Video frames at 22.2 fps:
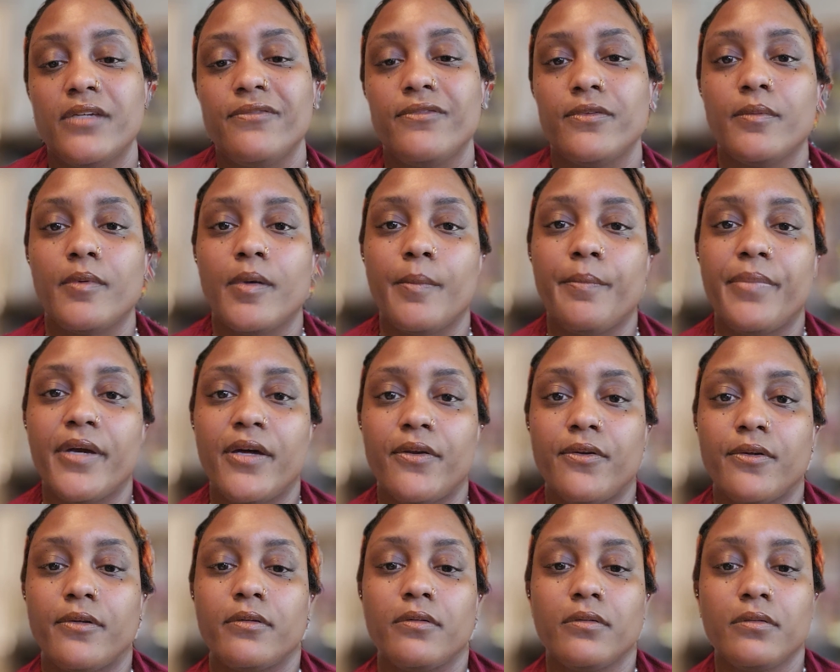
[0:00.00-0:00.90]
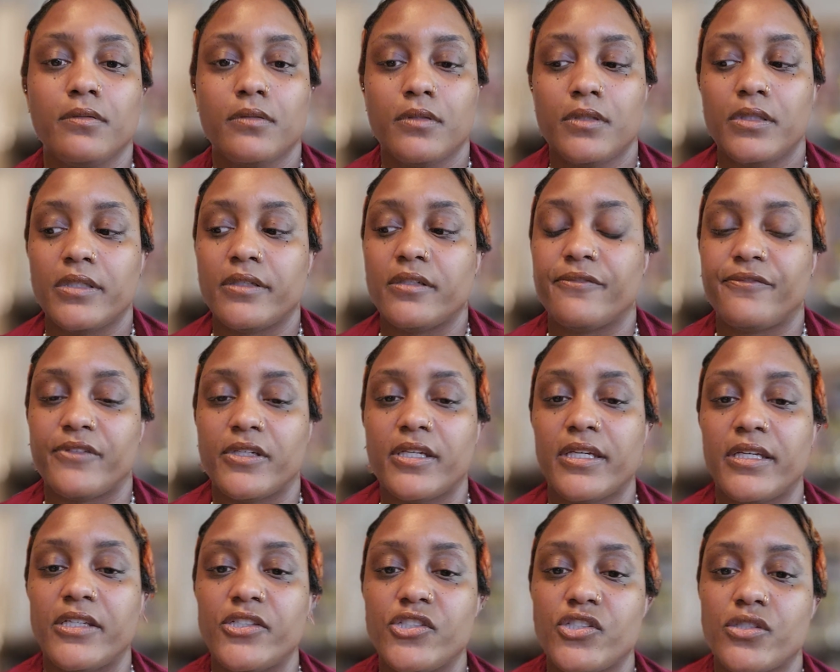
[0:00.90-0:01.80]
them a better
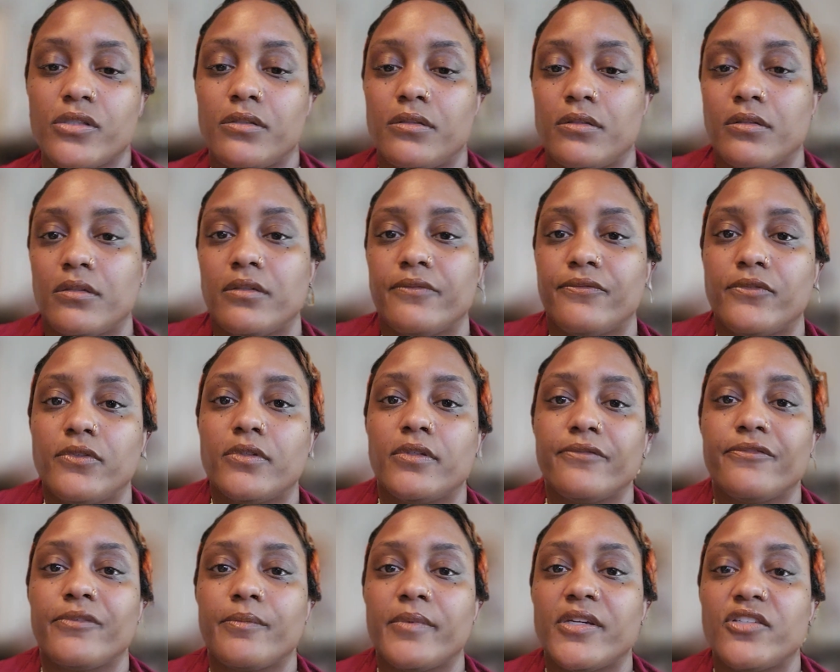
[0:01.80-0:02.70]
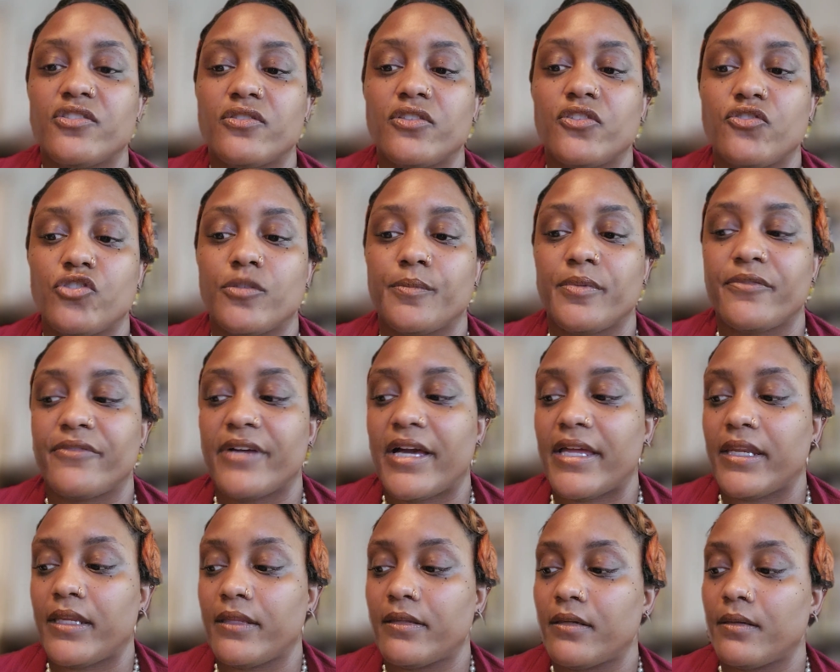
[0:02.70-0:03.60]
clarification of the information that you're
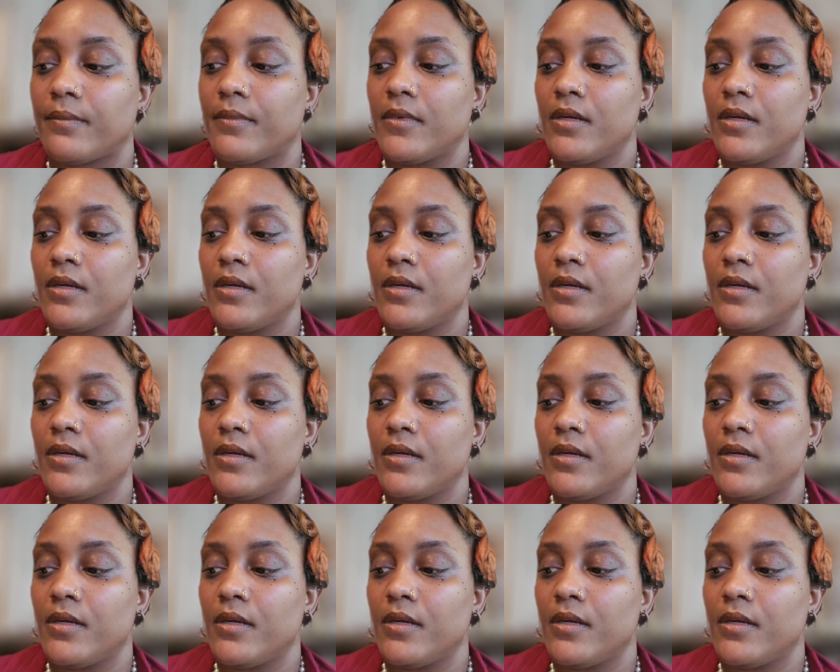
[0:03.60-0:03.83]
providing them.